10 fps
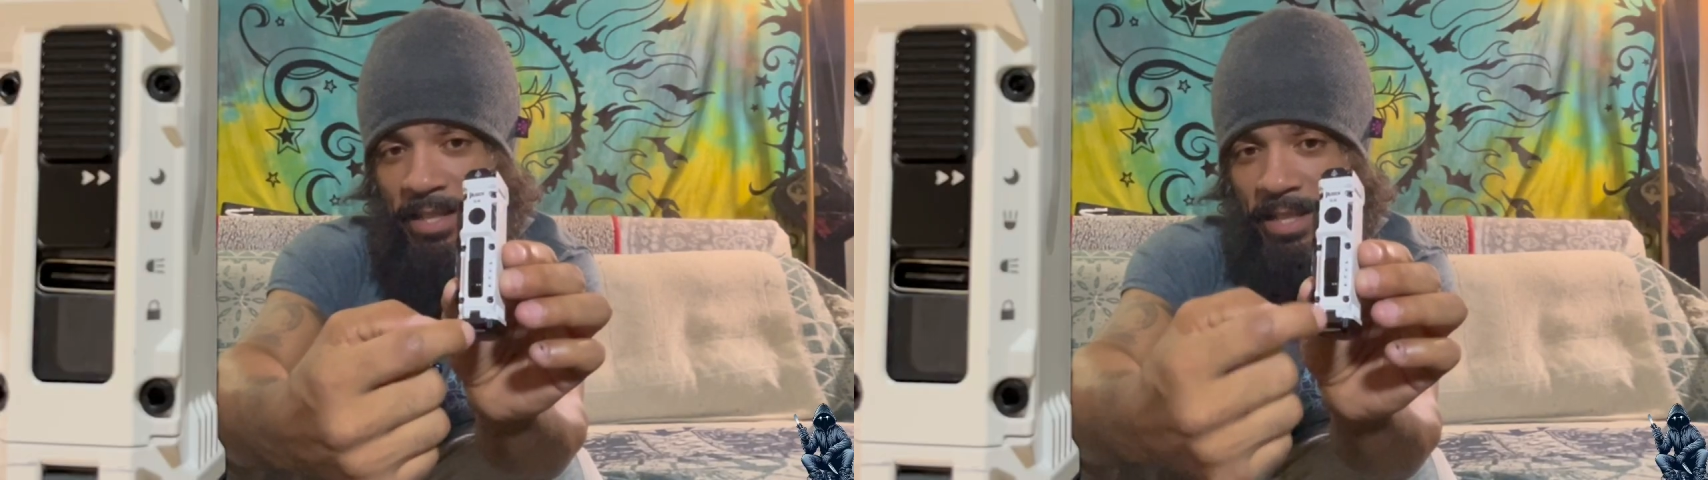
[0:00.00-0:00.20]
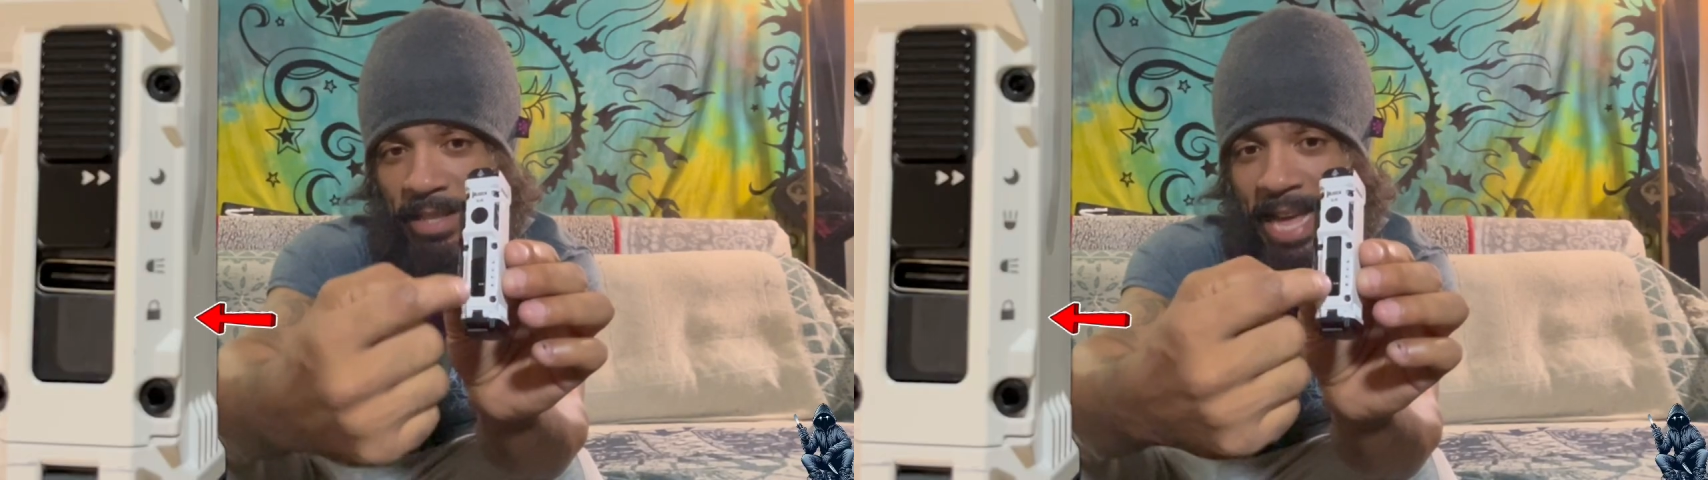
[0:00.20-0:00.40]

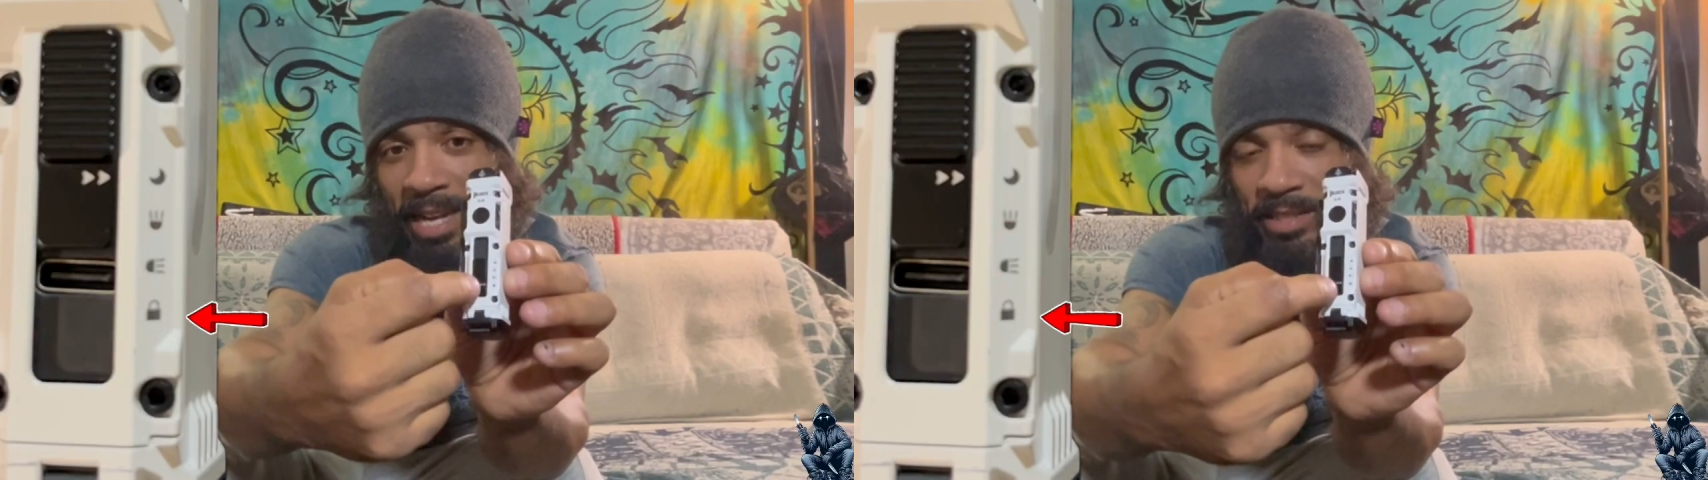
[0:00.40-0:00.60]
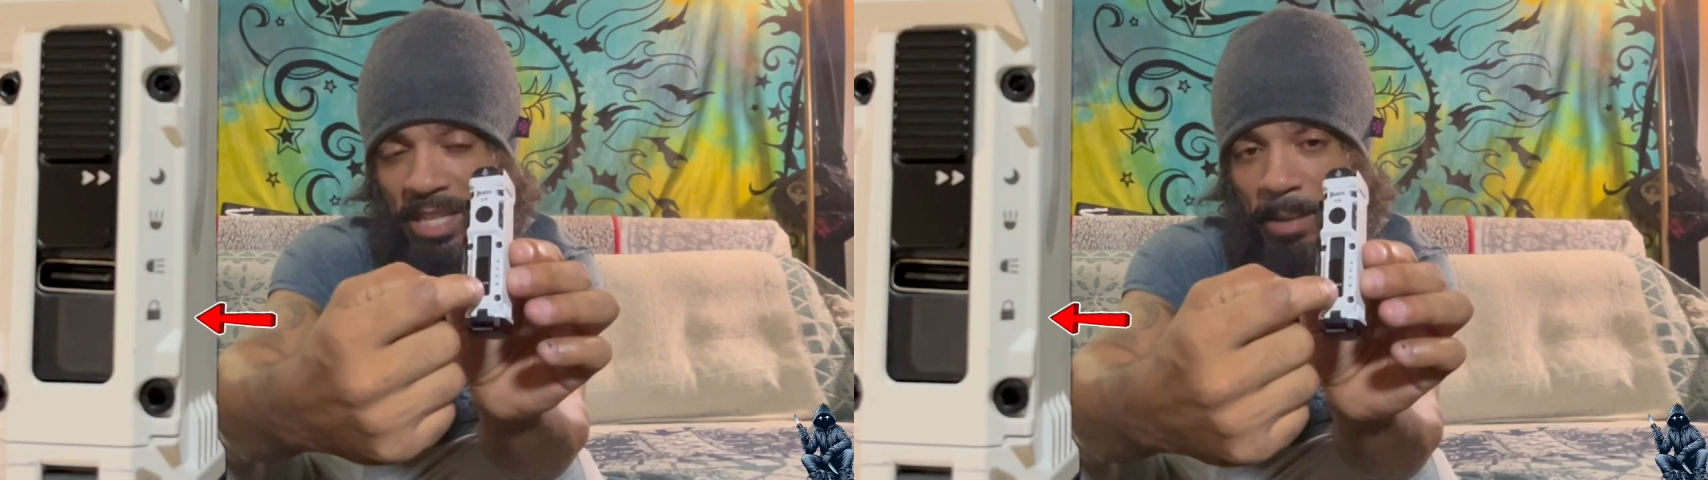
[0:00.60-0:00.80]

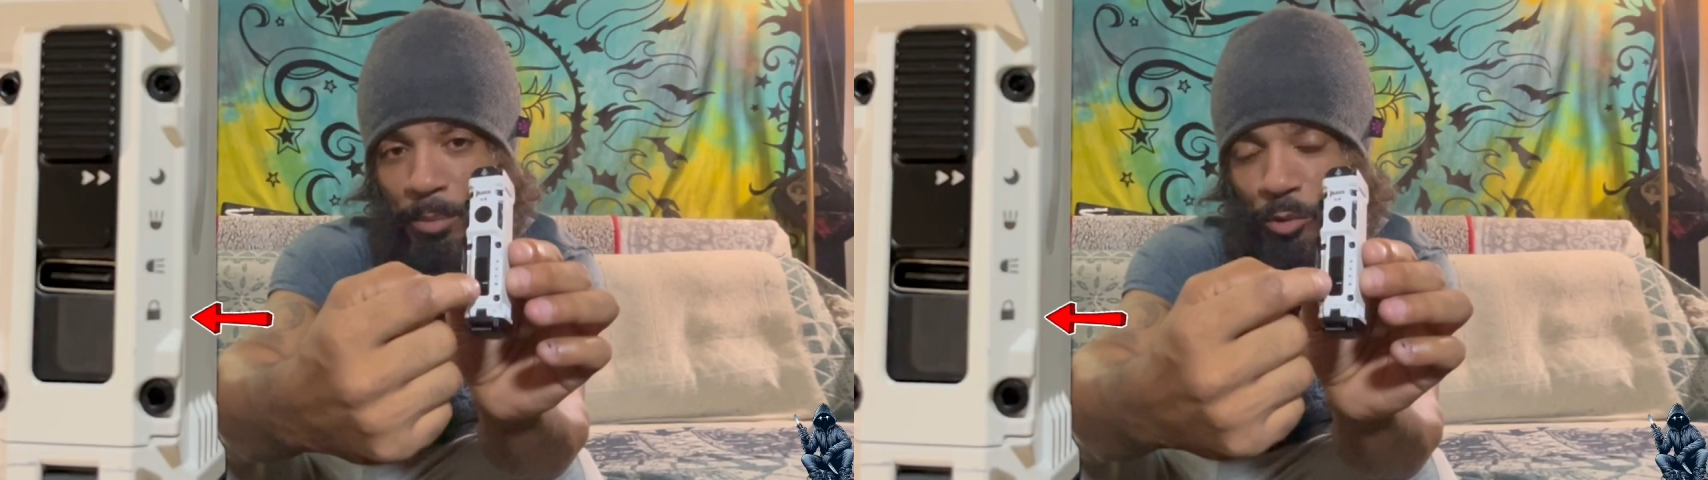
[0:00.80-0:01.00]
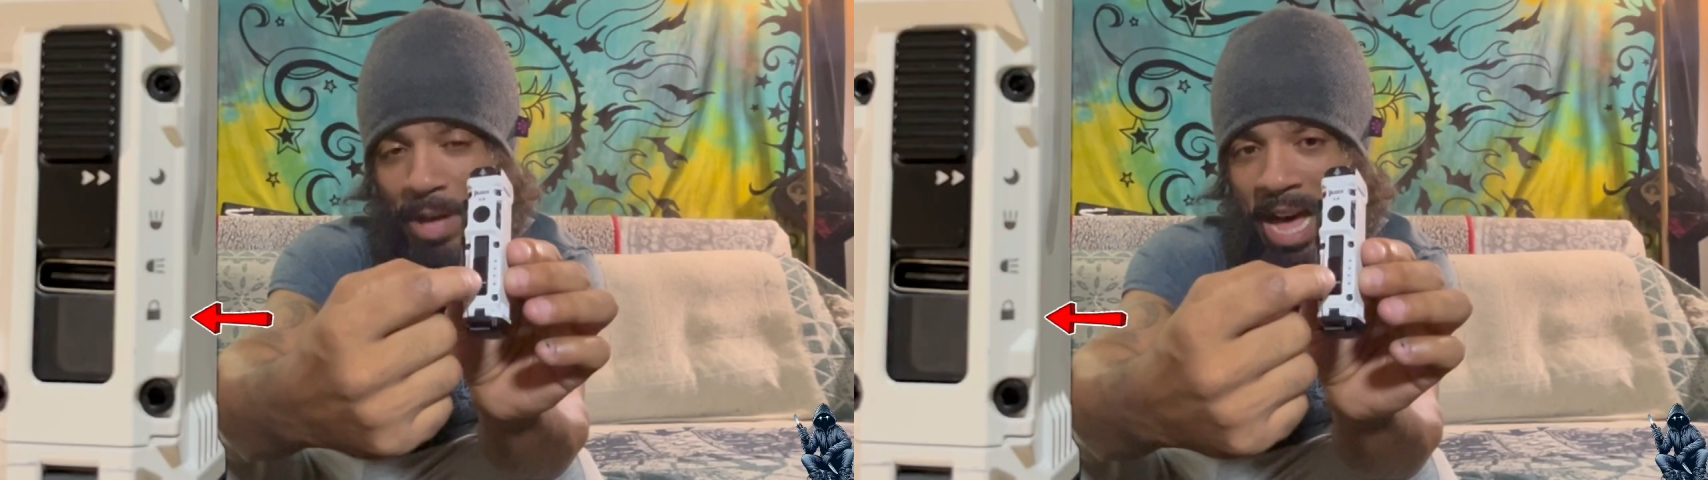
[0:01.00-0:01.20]
Next
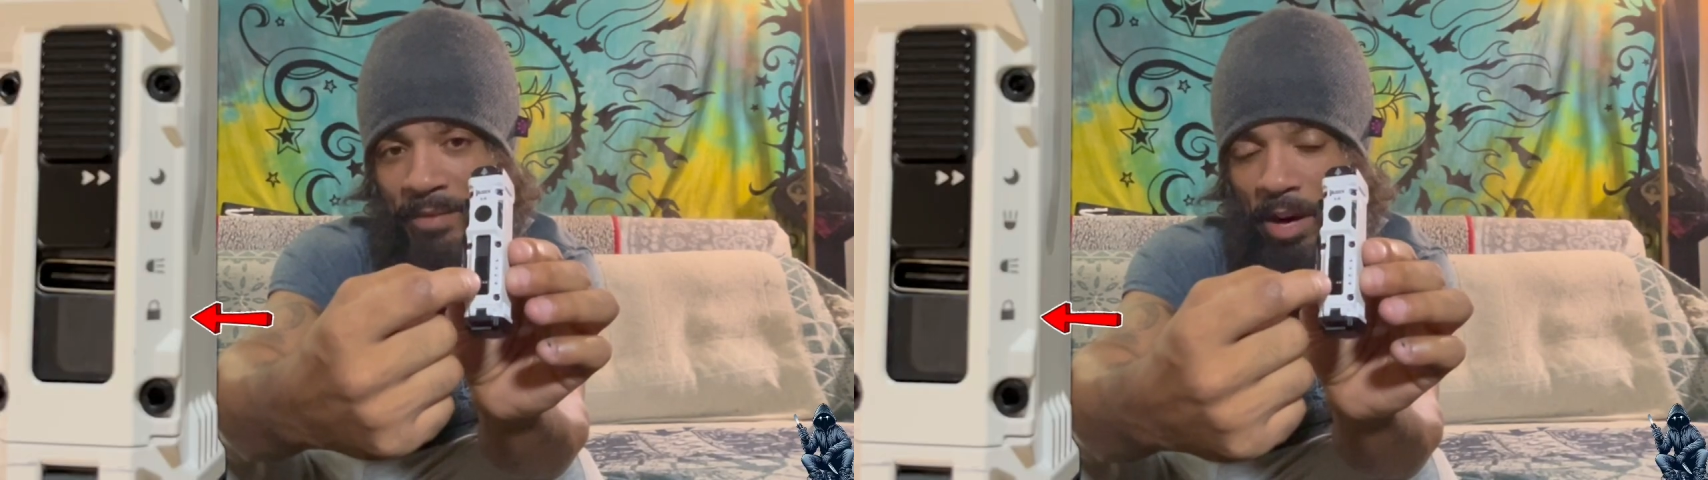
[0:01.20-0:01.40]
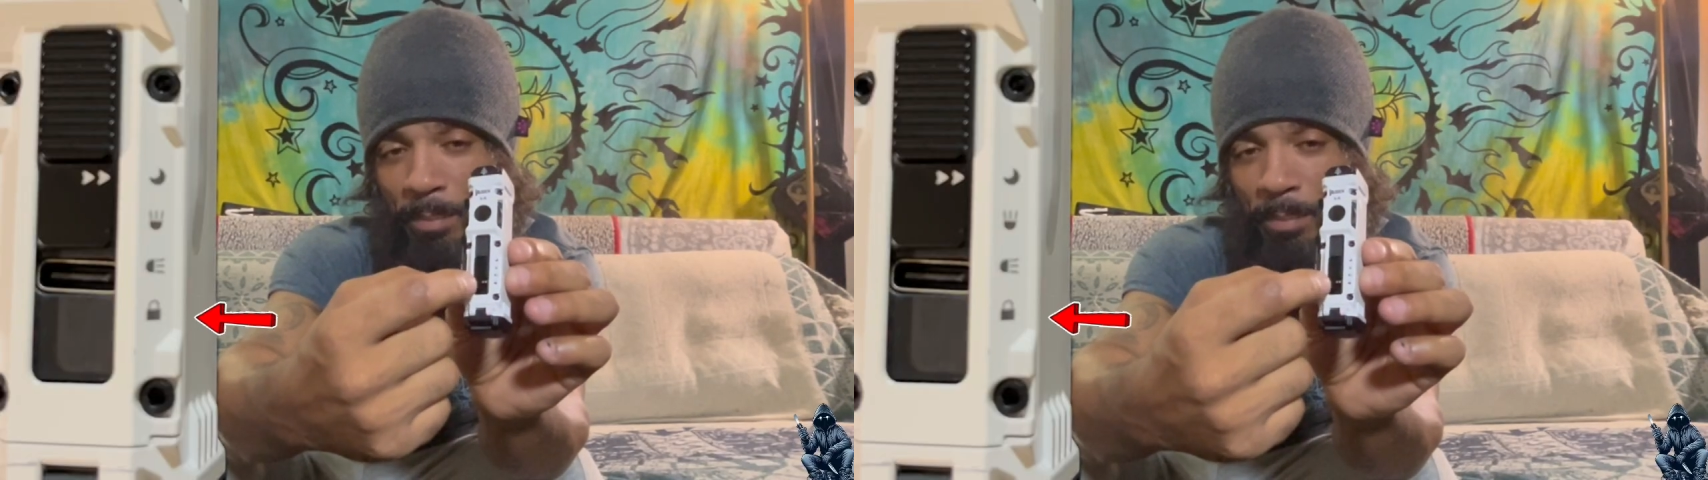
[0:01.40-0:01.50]
up, you have